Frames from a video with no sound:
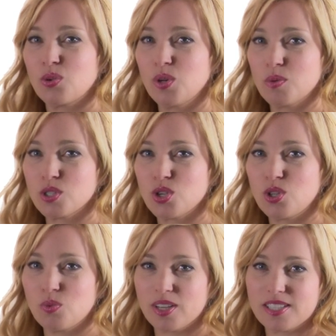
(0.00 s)
We were
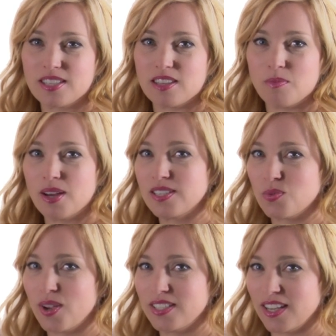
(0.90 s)
told once that the
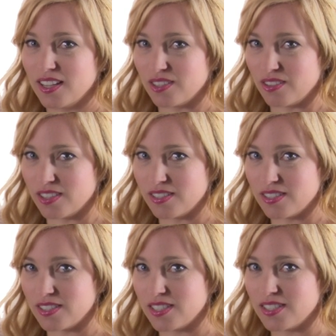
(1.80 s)
best way to handle this
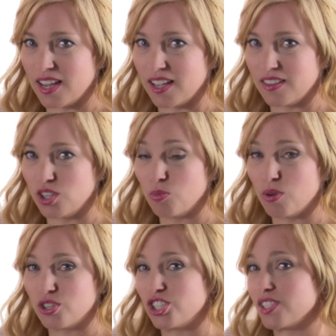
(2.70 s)
is to say that you
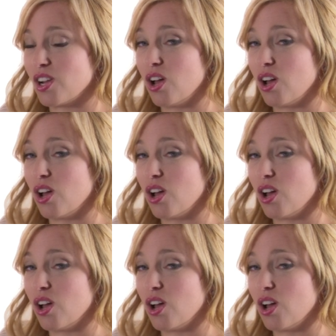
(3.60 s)
purchased